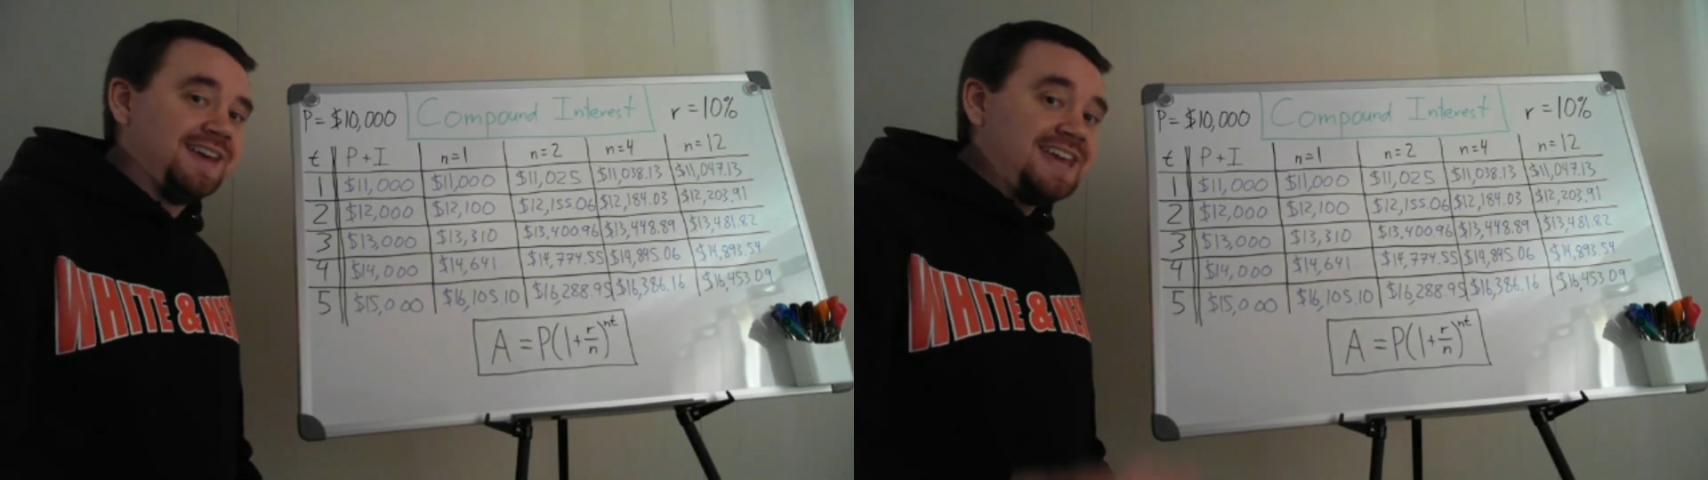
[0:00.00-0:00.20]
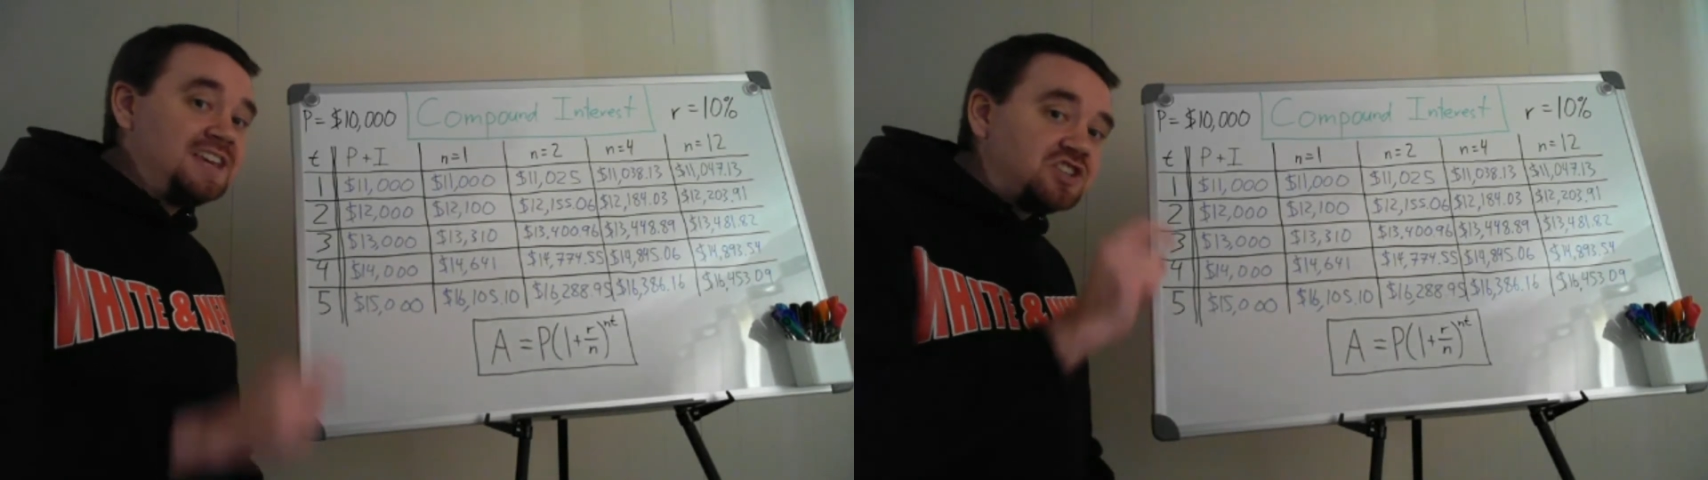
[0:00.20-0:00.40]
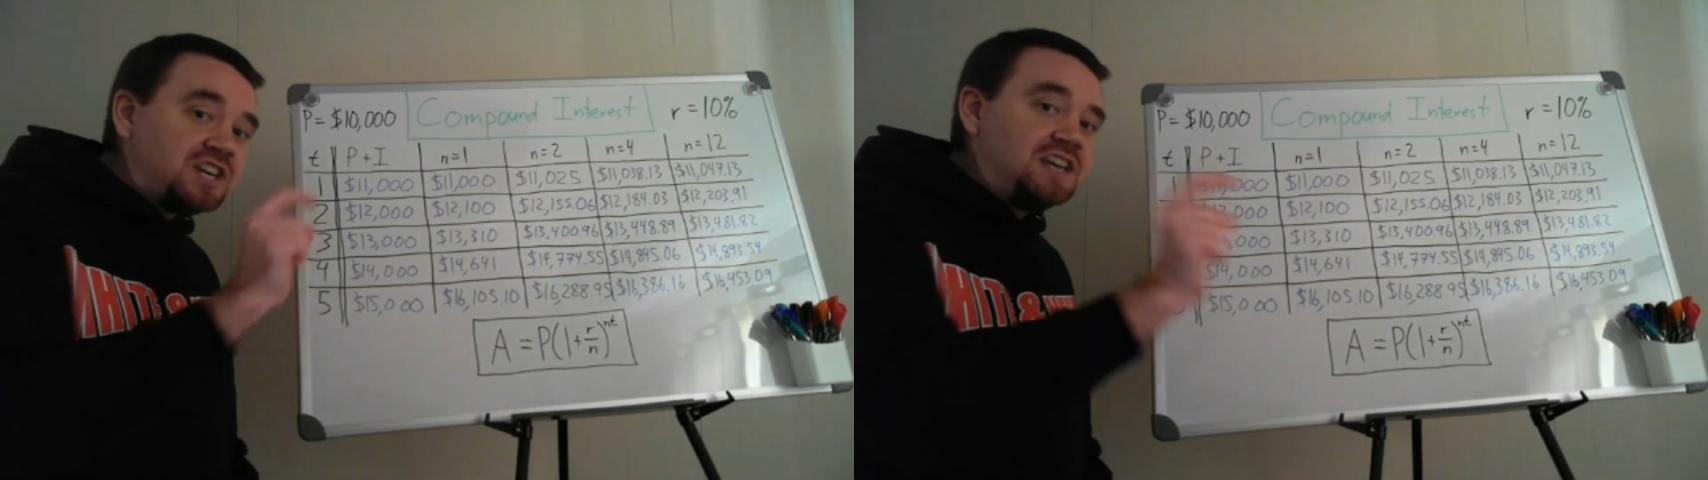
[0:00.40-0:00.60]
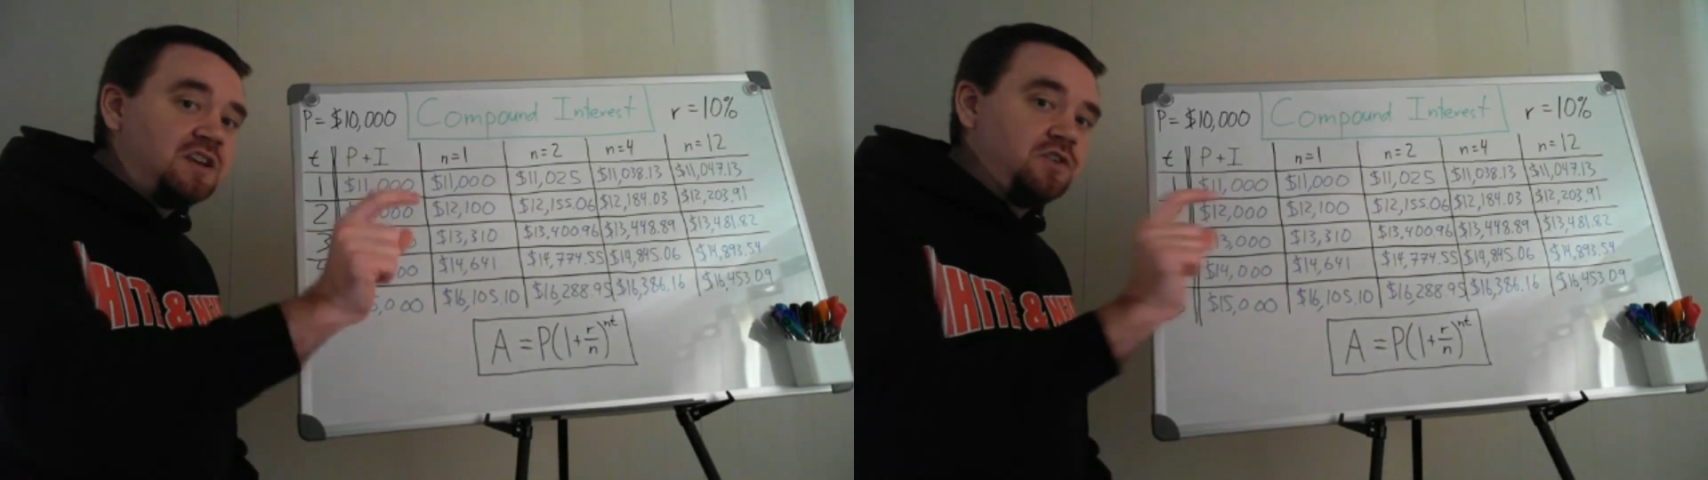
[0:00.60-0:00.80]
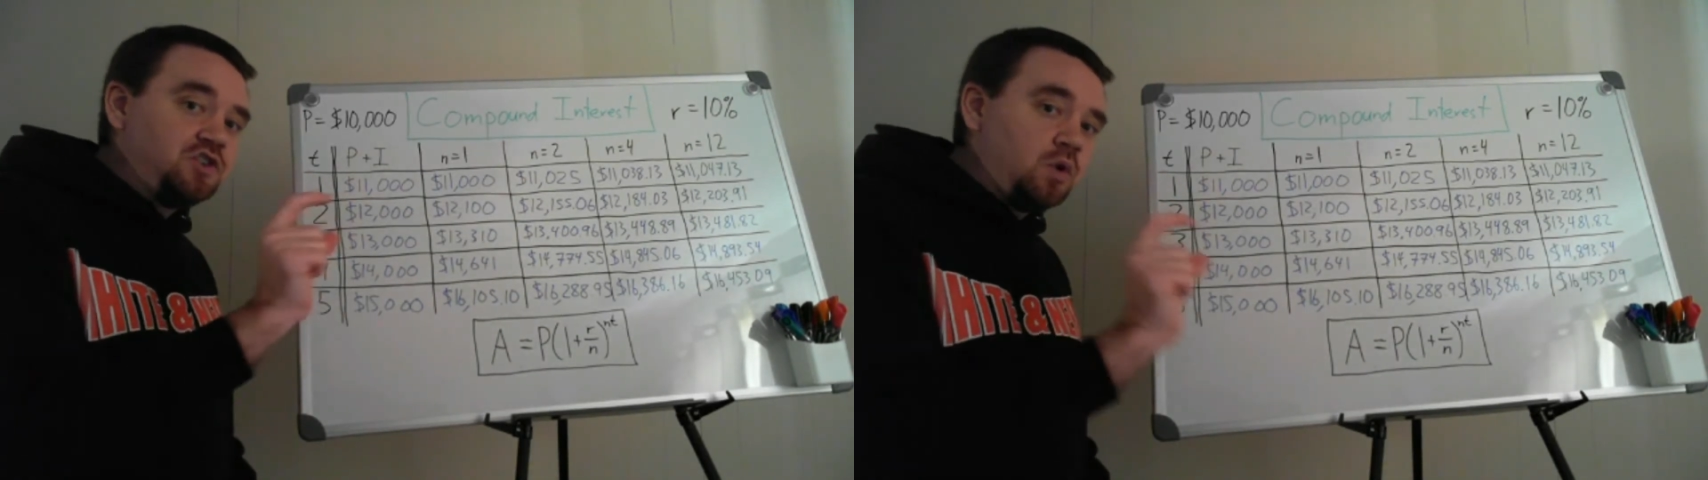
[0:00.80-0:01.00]
each
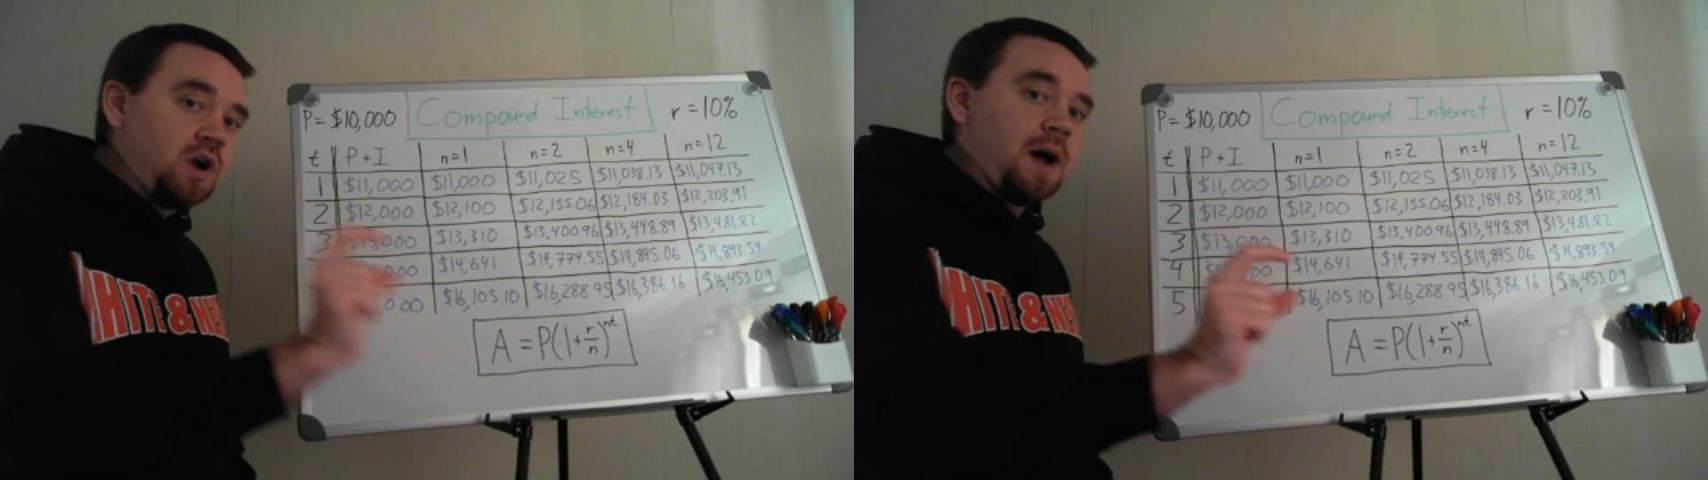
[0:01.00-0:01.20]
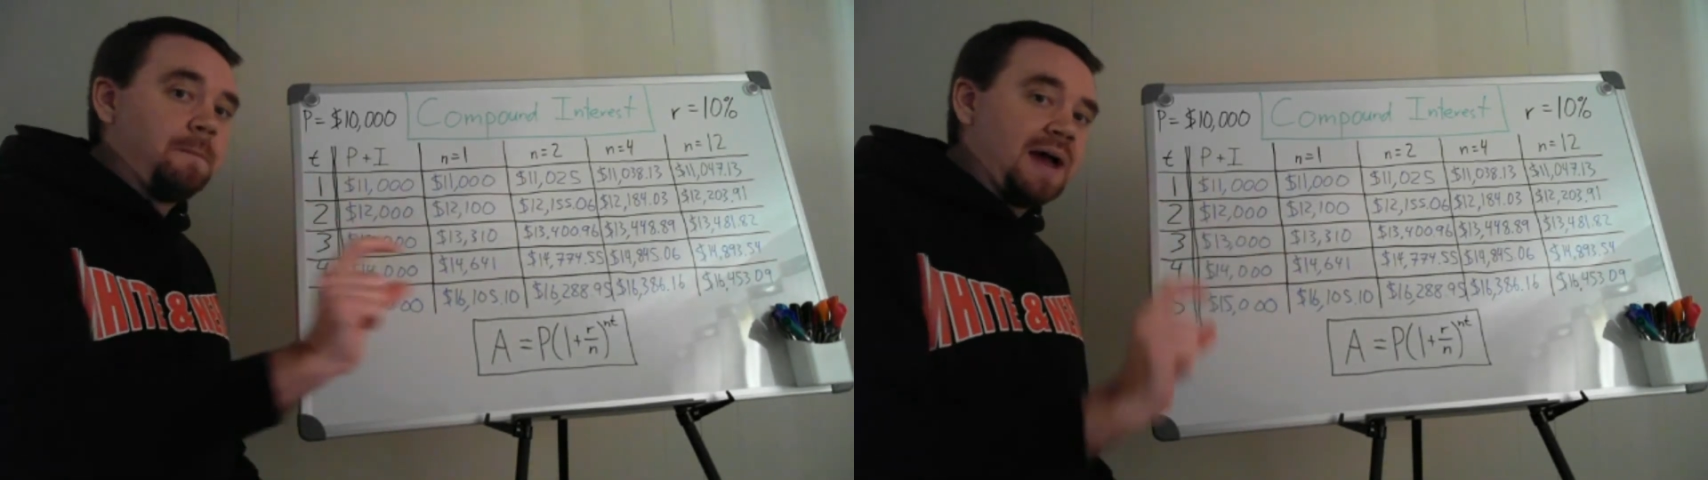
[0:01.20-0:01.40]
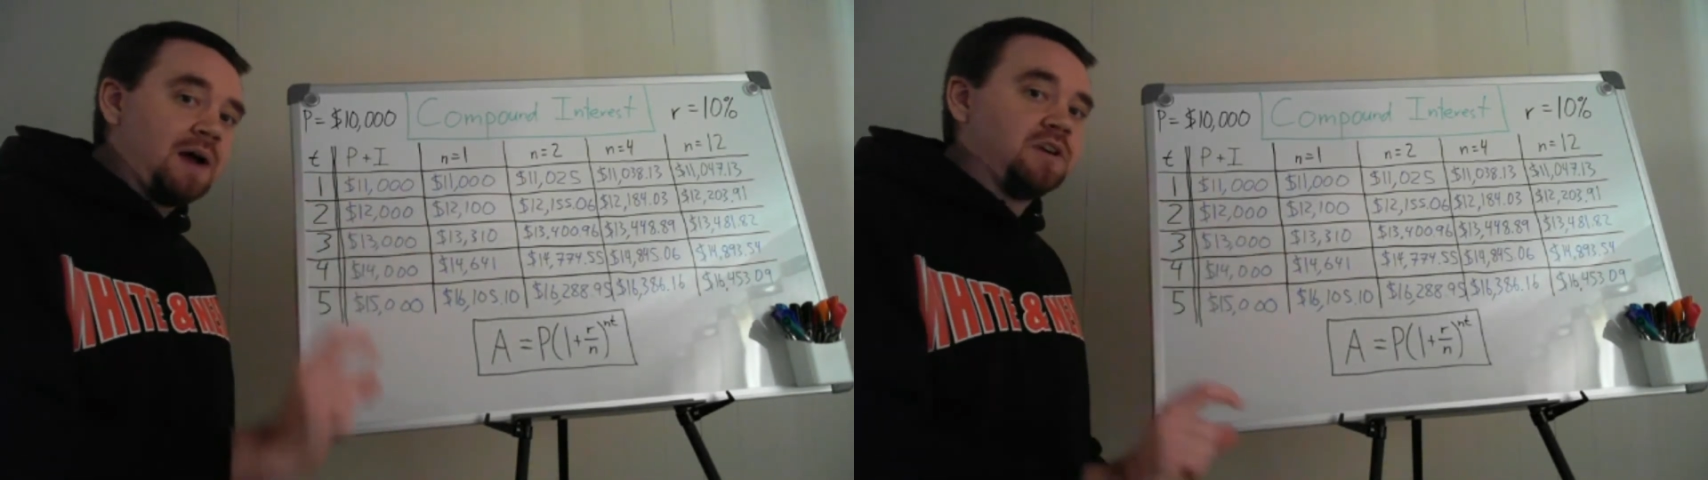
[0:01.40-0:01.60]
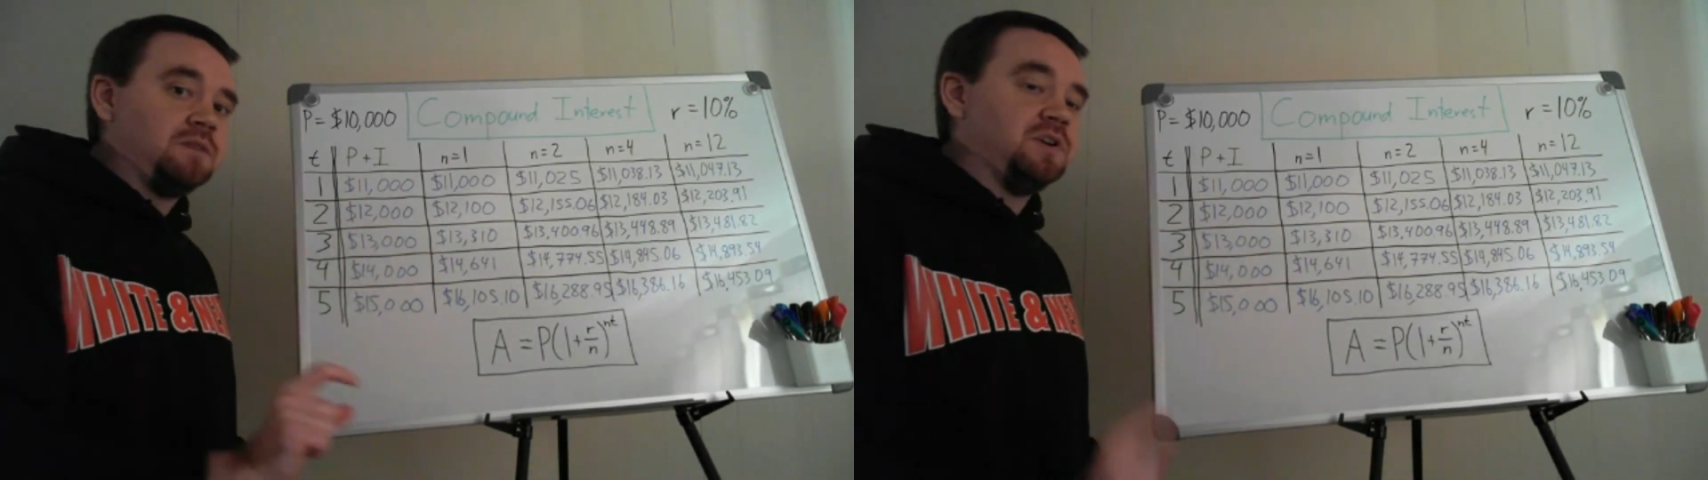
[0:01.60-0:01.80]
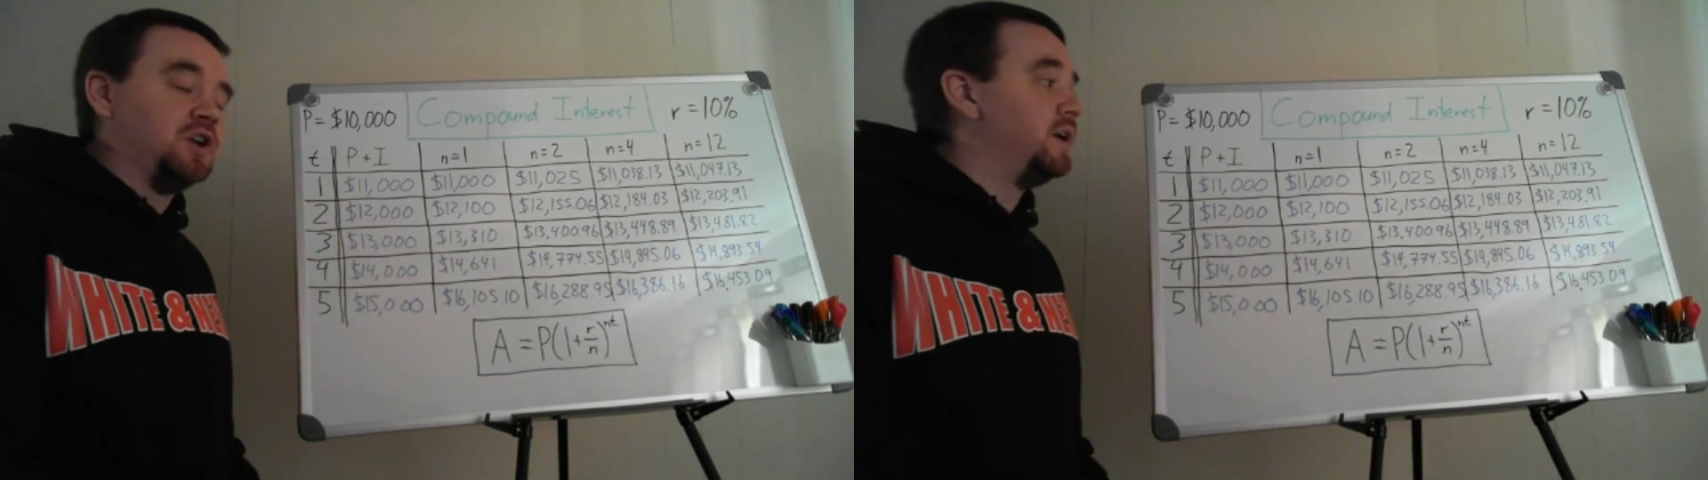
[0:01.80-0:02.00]
individual compounding
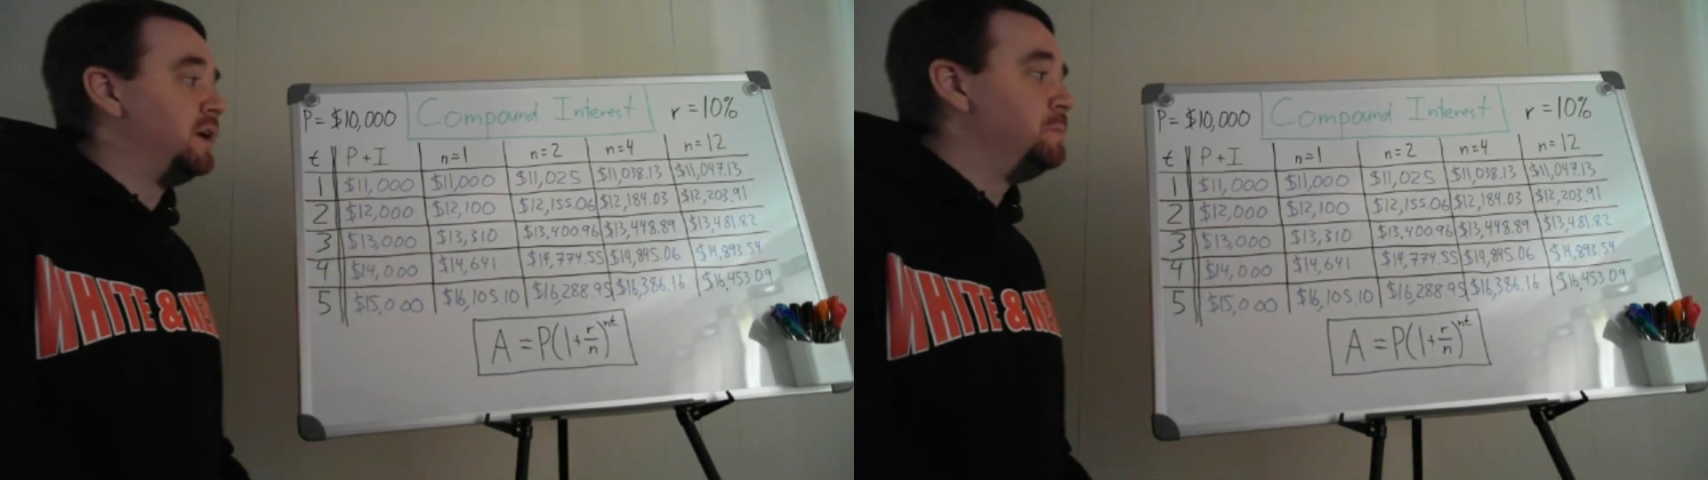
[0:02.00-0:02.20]
period.